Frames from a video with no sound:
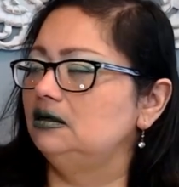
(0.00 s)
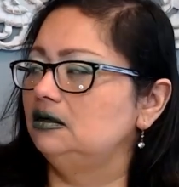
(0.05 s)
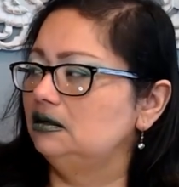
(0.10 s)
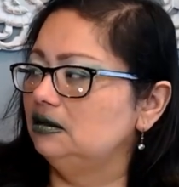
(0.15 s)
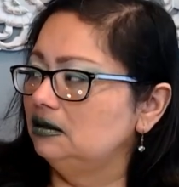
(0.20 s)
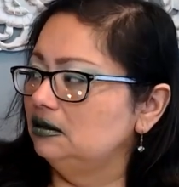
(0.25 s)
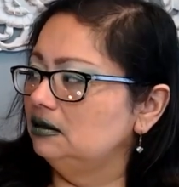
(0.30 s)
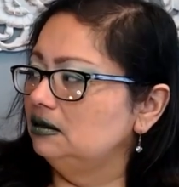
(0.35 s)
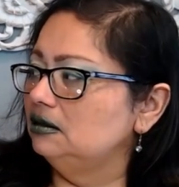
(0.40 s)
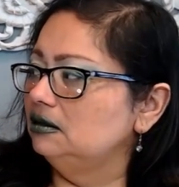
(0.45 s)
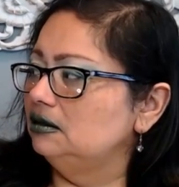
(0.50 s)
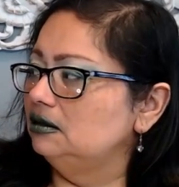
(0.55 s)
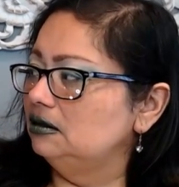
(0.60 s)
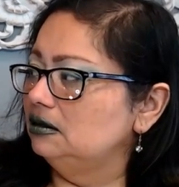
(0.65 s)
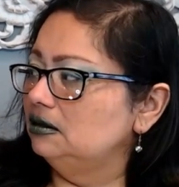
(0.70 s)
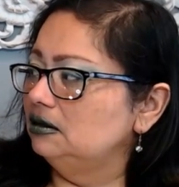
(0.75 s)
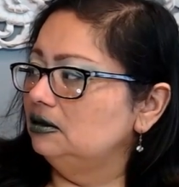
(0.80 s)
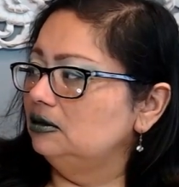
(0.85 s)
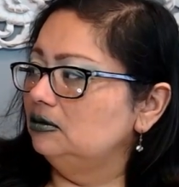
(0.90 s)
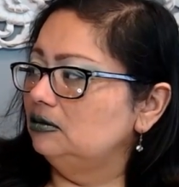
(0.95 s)

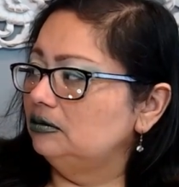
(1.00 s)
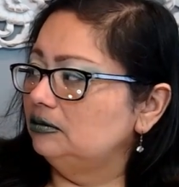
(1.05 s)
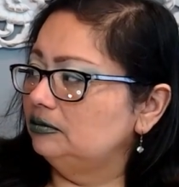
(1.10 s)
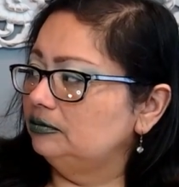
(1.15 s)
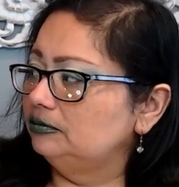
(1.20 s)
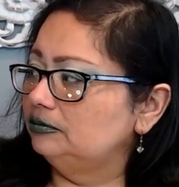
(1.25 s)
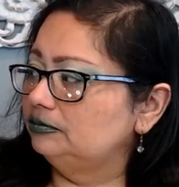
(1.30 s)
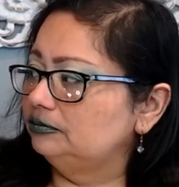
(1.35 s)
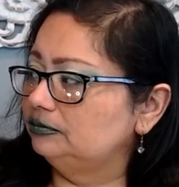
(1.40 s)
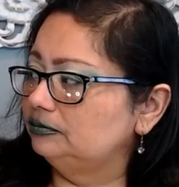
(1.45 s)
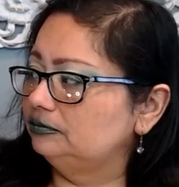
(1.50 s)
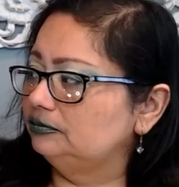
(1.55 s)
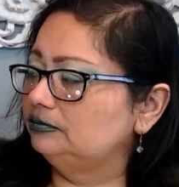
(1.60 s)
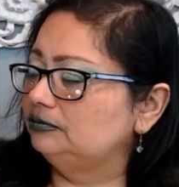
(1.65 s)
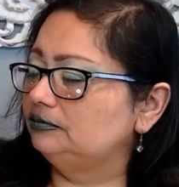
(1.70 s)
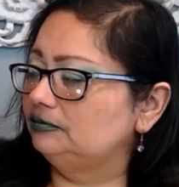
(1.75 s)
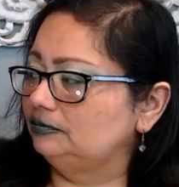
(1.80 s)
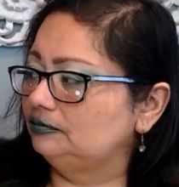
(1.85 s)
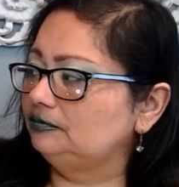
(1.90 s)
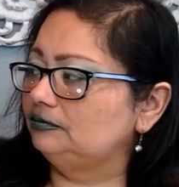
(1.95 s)

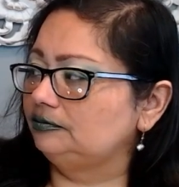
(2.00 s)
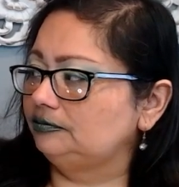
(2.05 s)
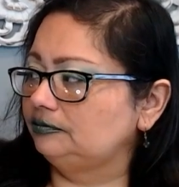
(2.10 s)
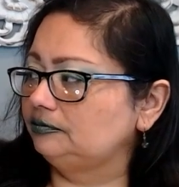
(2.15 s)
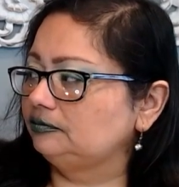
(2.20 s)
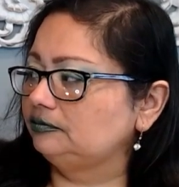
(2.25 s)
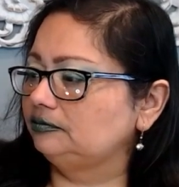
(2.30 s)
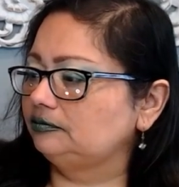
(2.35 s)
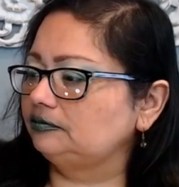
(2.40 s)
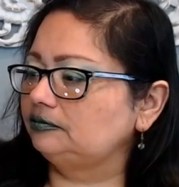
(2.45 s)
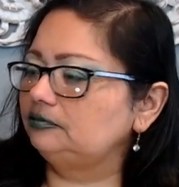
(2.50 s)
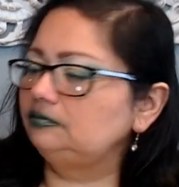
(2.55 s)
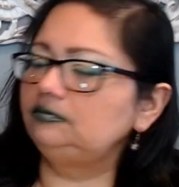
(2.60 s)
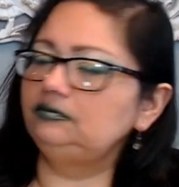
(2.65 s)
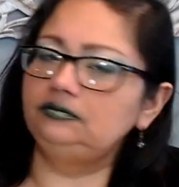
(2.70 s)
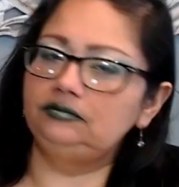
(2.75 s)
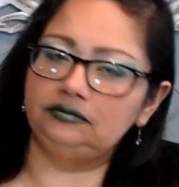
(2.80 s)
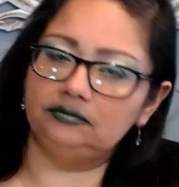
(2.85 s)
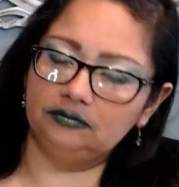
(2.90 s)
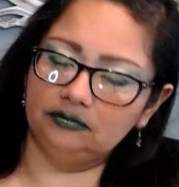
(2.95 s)

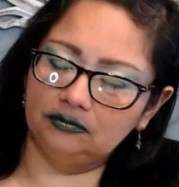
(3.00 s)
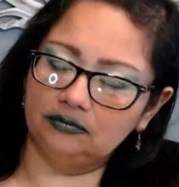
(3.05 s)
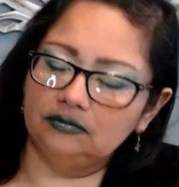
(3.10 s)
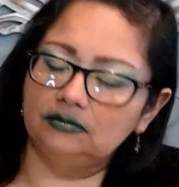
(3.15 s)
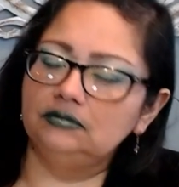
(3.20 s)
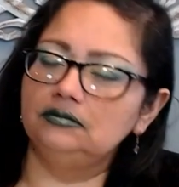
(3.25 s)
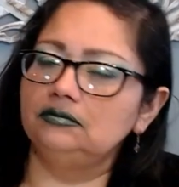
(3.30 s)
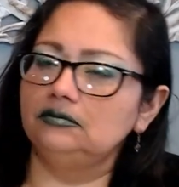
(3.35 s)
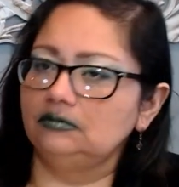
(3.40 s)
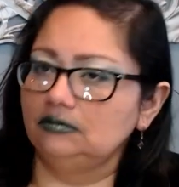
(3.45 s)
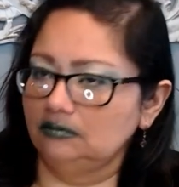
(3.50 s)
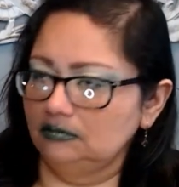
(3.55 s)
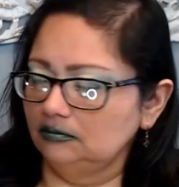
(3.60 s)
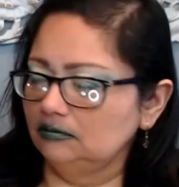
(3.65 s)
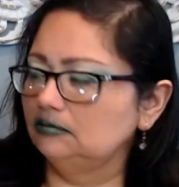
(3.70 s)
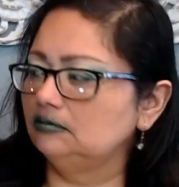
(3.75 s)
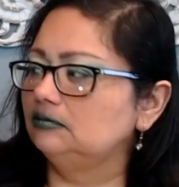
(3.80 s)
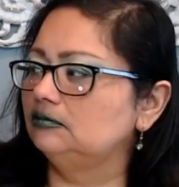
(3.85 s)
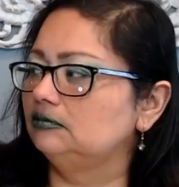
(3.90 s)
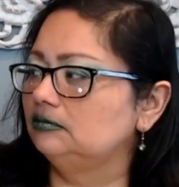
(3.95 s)

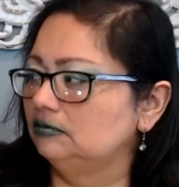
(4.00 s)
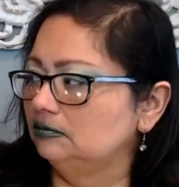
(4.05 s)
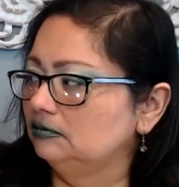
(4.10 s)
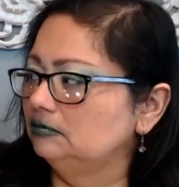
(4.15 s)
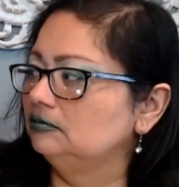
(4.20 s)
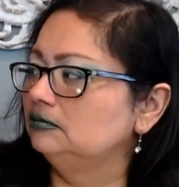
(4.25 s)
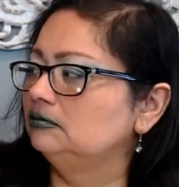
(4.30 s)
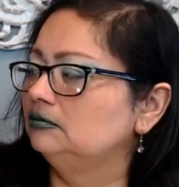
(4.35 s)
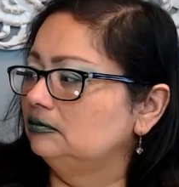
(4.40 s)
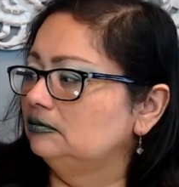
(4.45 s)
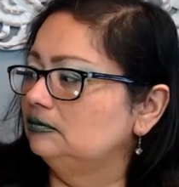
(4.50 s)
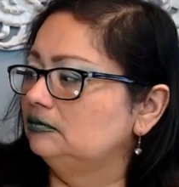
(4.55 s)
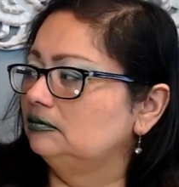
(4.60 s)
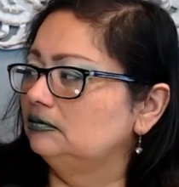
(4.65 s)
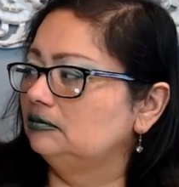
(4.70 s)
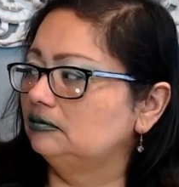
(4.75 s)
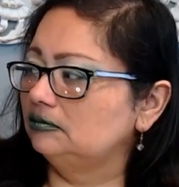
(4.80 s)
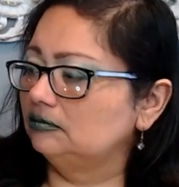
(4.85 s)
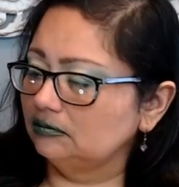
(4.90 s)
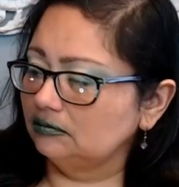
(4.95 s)

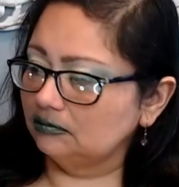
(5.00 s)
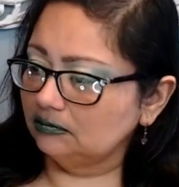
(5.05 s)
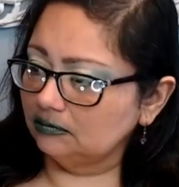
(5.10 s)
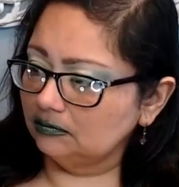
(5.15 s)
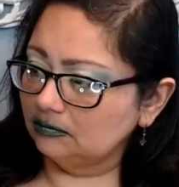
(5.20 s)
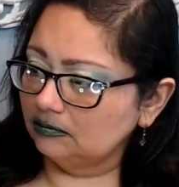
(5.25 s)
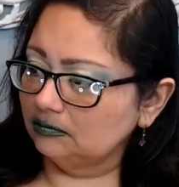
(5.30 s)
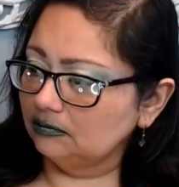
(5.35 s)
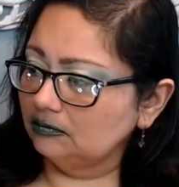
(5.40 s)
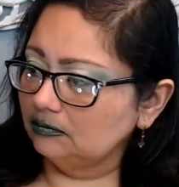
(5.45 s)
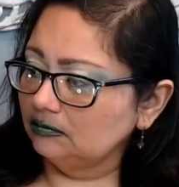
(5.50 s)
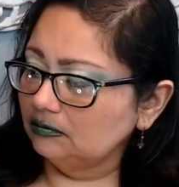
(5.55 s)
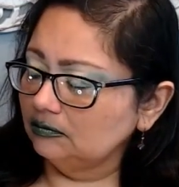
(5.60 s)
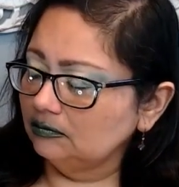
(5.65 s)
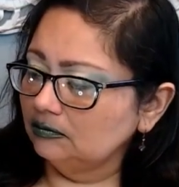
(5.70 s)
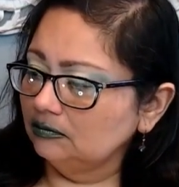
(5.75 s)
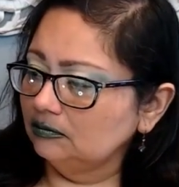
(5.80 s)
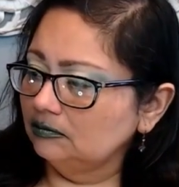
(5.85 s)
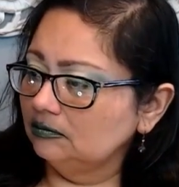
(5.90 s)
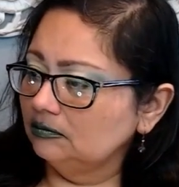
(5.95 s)

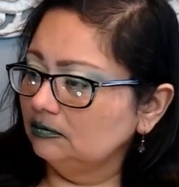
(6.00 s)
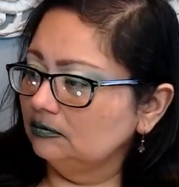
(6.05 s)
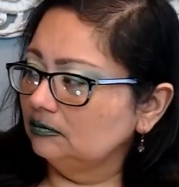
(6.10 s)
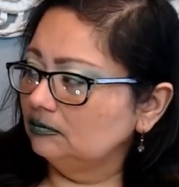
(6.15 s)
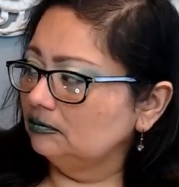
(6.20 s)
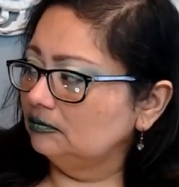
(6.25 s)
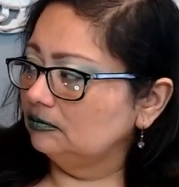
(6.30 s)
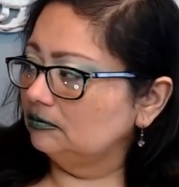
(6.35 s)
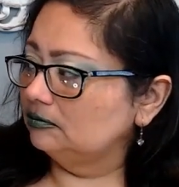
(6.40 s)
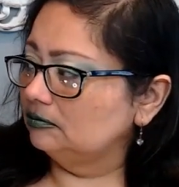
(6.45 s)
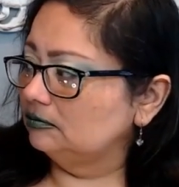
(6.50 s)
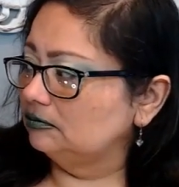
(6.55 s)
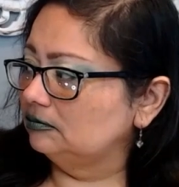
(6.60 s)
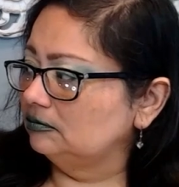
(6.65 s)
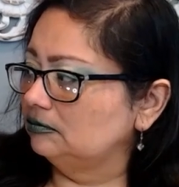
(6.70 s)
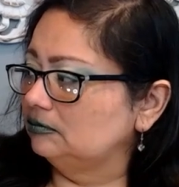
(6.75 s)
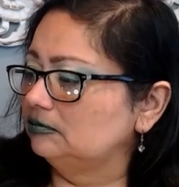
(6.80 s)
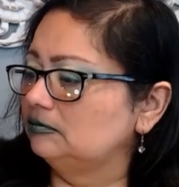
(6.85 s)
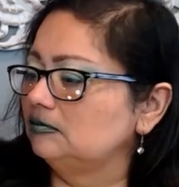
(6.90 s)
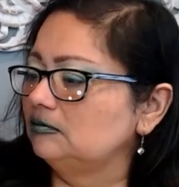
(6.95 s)

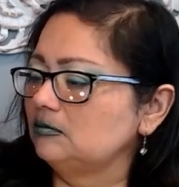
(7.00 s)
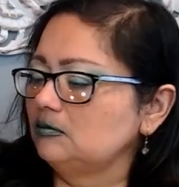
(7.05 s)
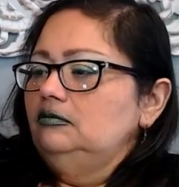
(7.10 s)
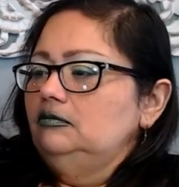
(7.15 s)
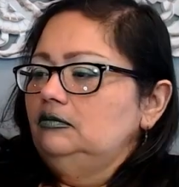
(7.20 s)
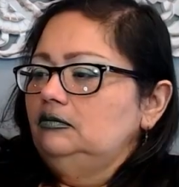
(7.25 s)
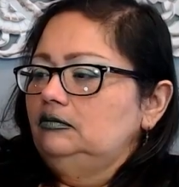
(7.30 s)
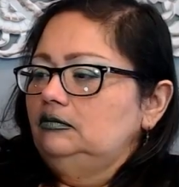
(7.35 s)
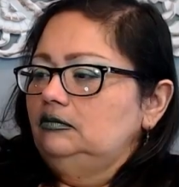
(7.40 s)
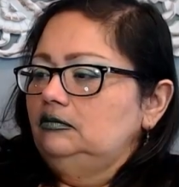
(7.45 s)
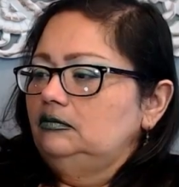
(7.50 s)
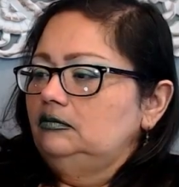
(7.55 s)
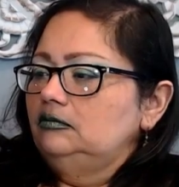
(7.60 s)
This person isn't speaking.